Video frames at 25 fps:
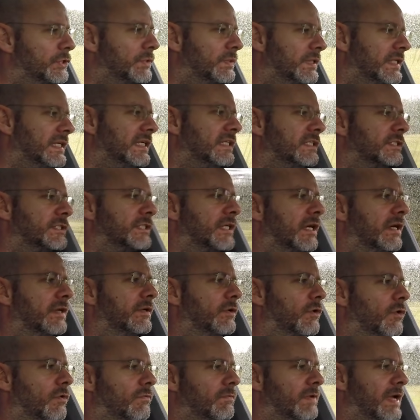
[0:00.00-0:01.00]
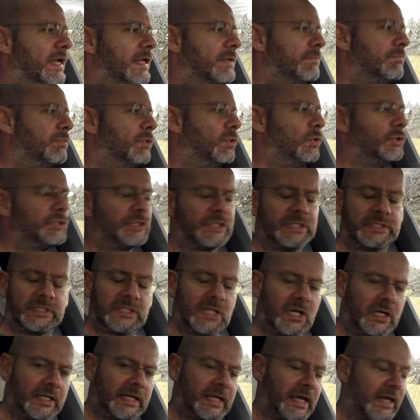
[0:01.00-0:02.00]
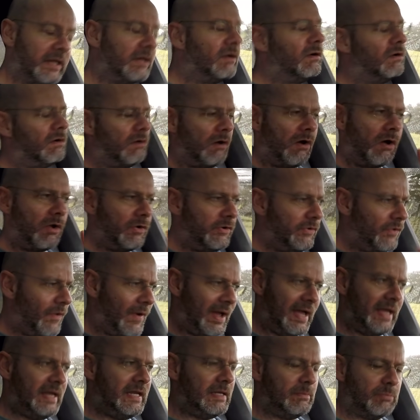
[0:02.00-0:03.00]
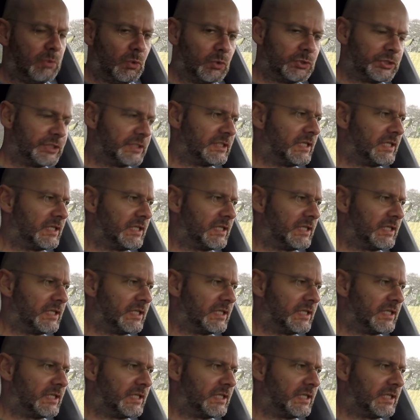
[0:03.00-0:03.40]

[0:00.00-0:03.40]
to the inside of a Porsche Taycan. Not any Porsche